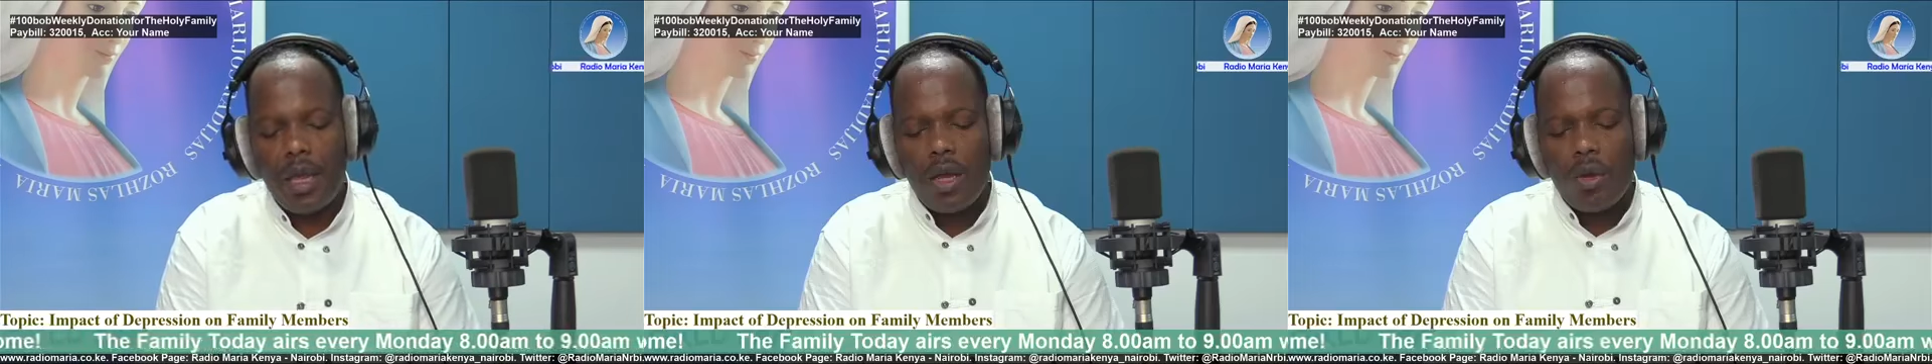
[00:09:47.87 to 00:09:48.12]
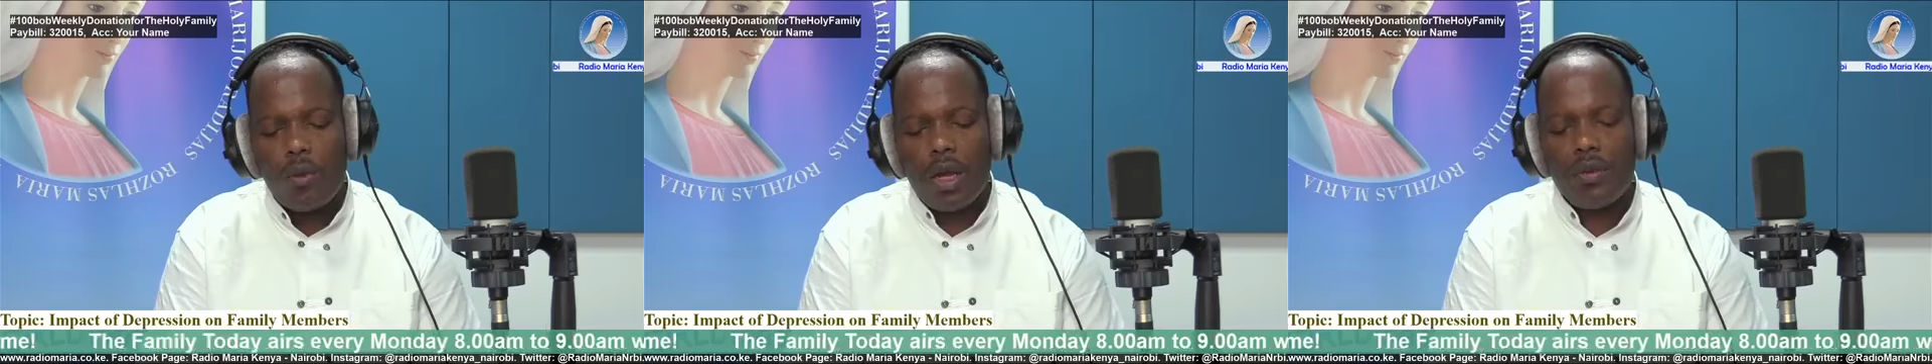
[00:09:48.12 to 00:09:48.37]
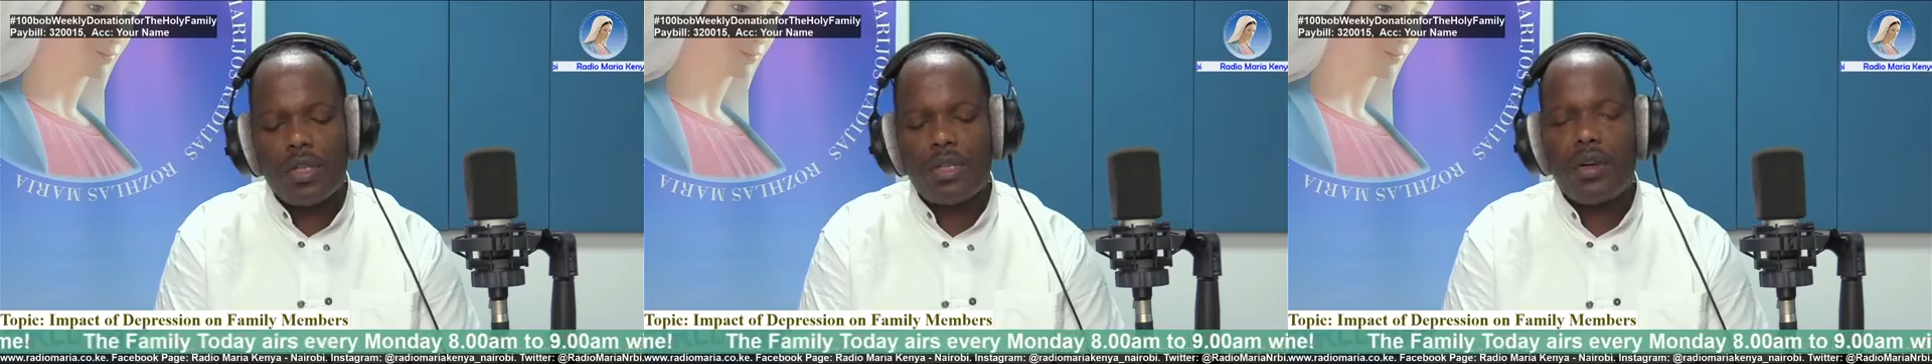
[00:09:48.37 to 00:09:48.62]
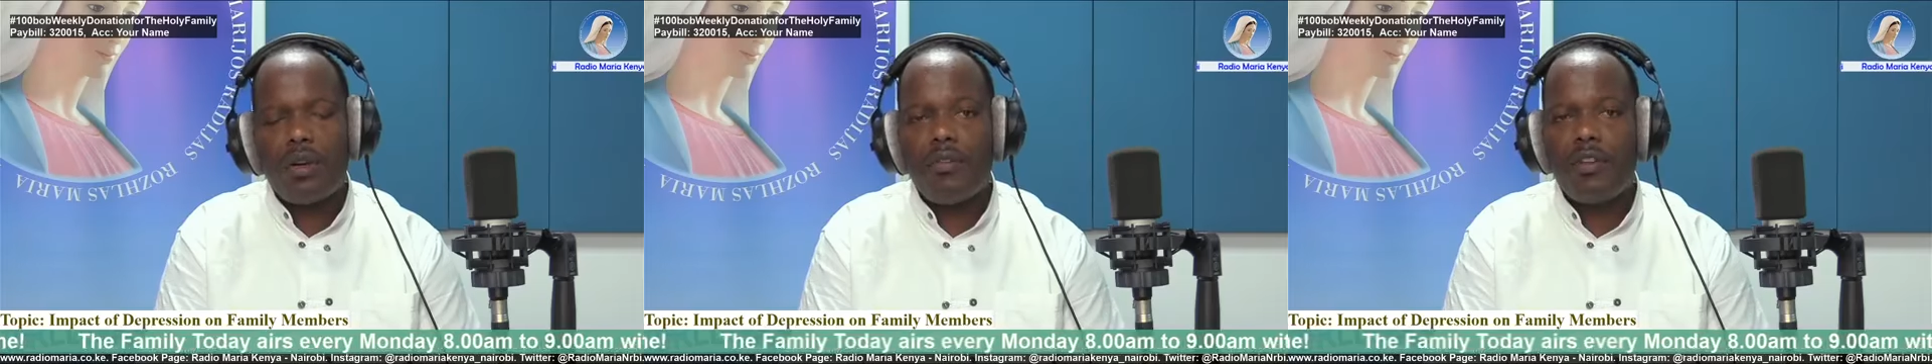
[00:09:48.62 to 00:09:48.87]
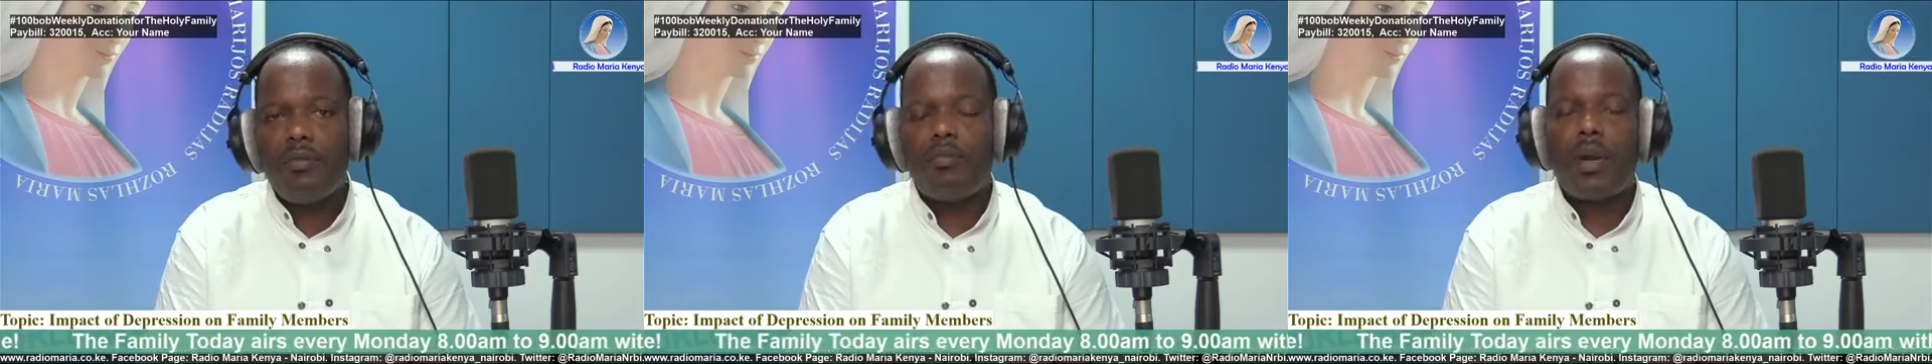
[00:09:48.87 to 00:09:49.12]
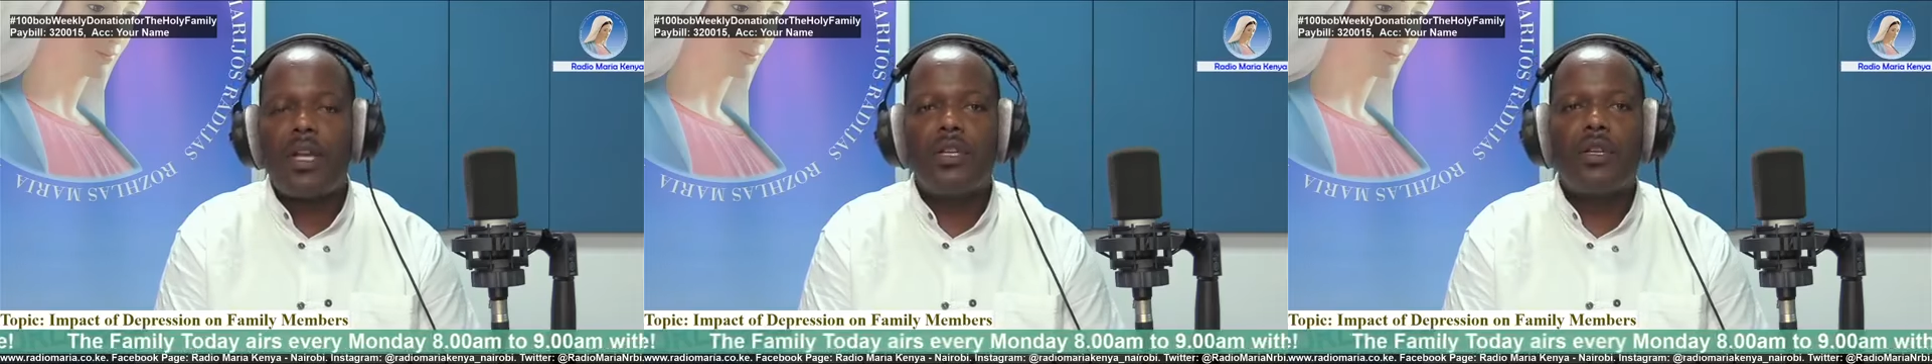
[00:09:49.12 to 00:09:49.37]
When we talk of
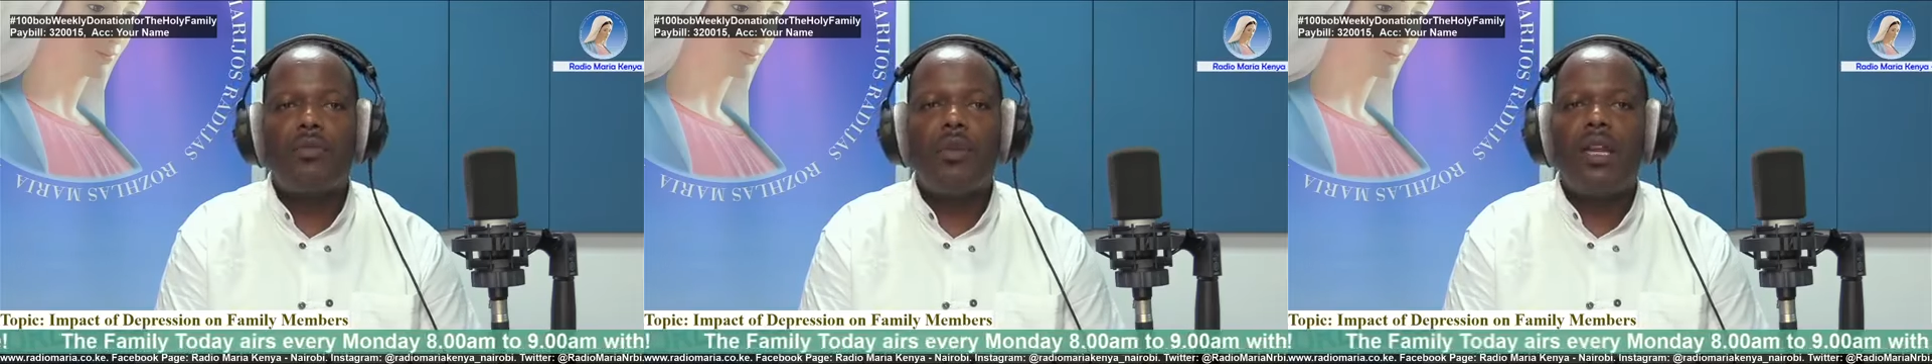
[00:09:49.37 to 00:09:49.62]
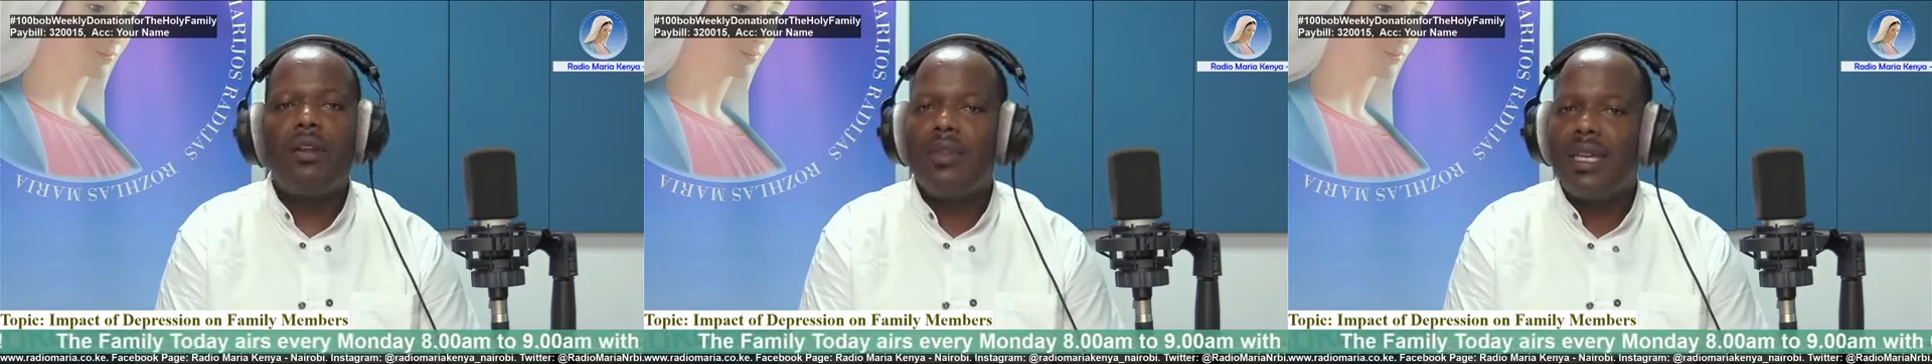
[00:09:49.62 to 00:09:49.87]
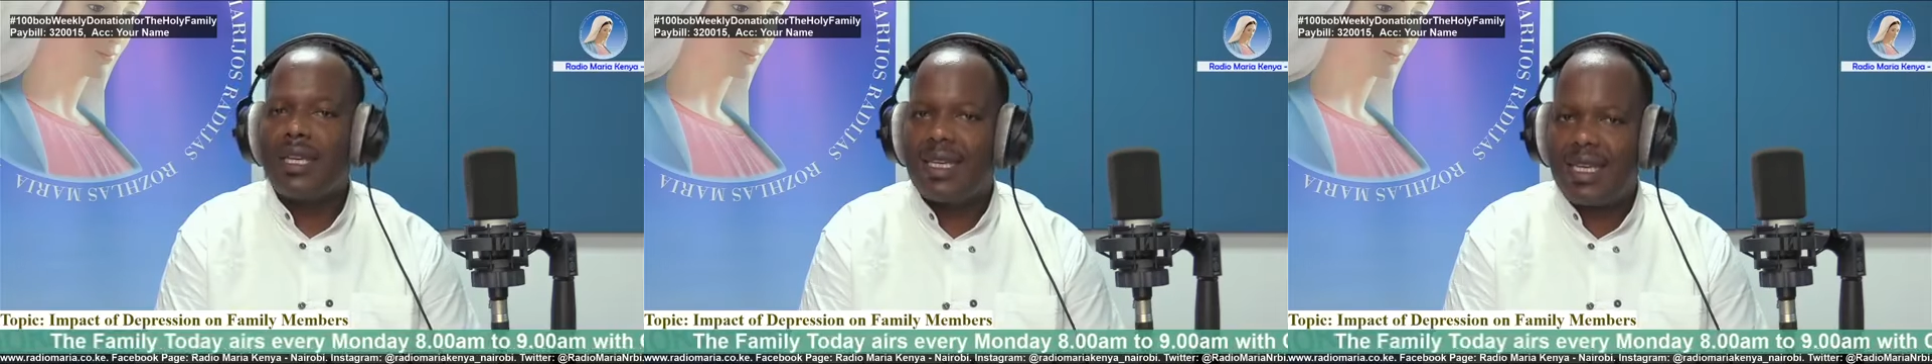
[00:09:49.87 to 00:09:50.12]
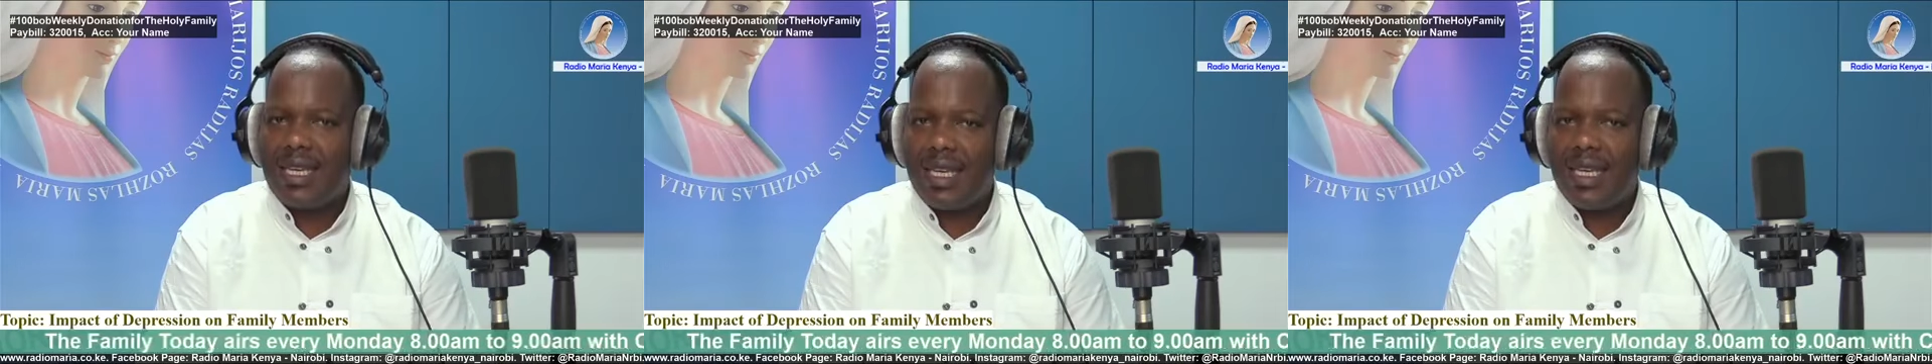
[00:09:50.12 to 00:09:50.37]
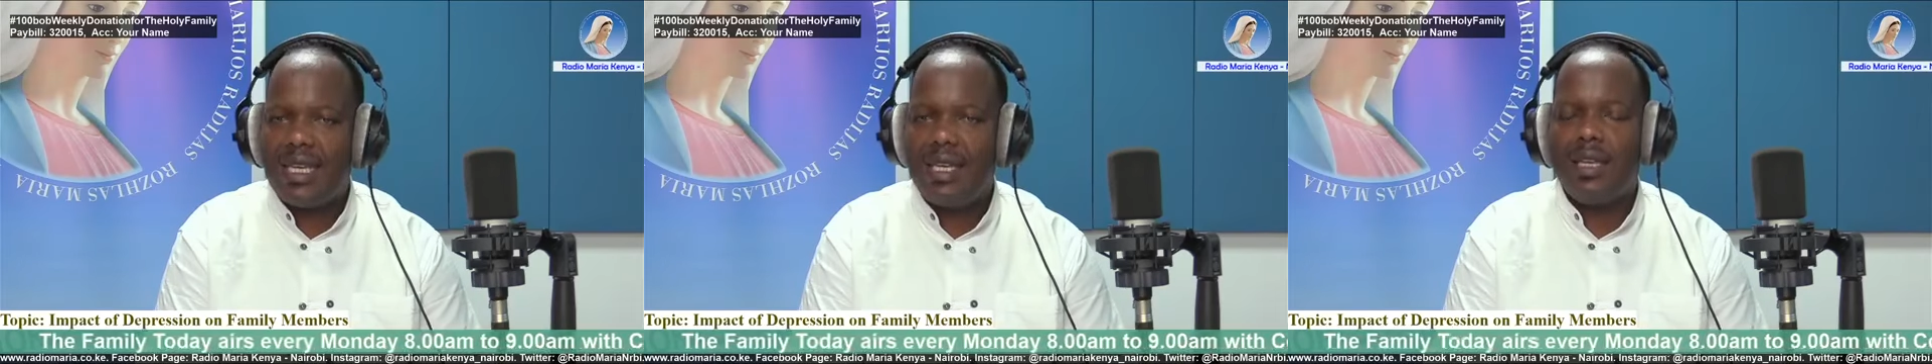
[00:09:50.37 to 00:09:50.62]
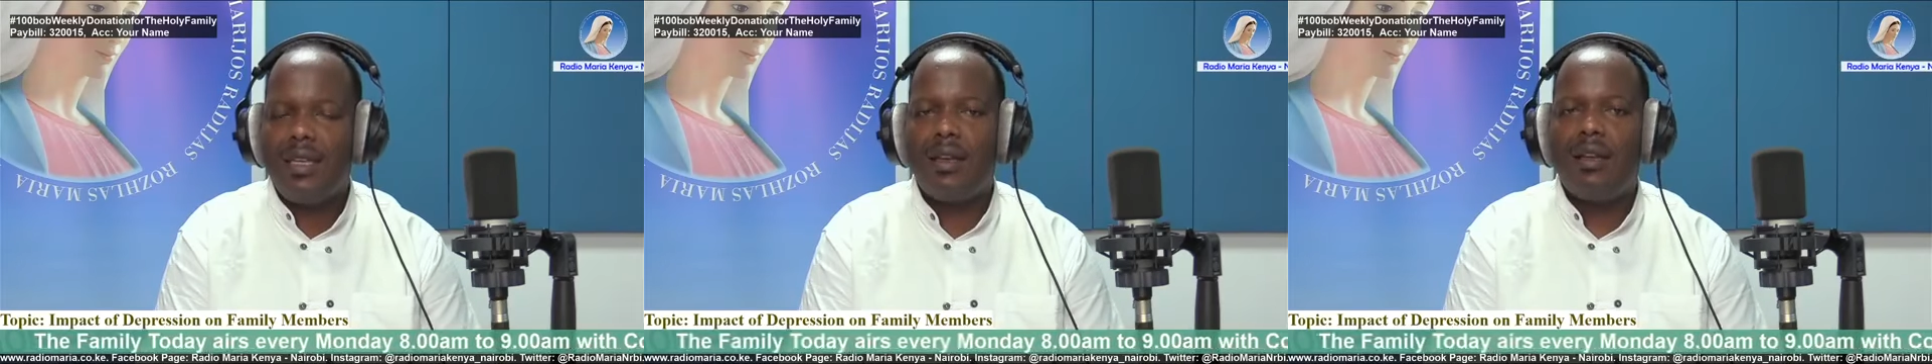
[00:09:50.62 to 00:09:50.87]
depression, one of the
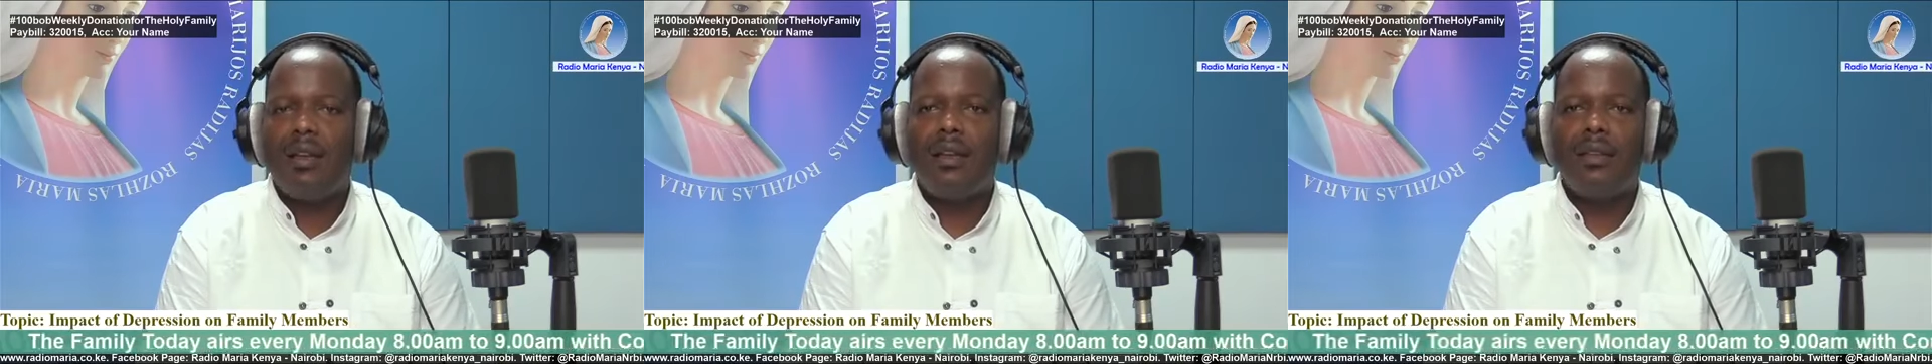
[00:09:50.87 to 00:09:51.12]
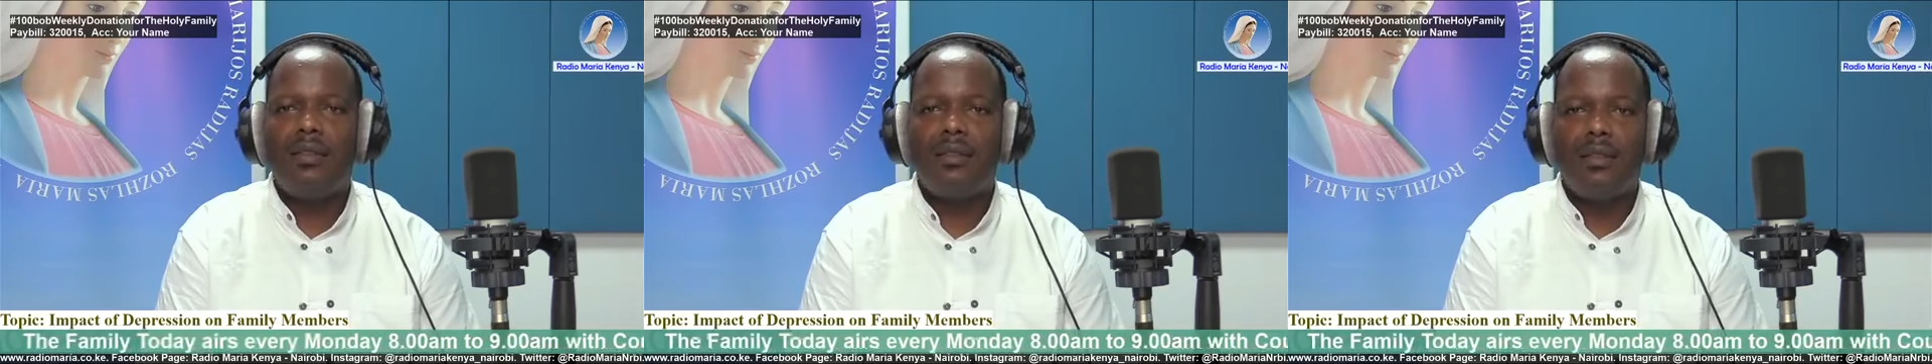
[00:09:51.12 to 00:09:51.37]
key uh,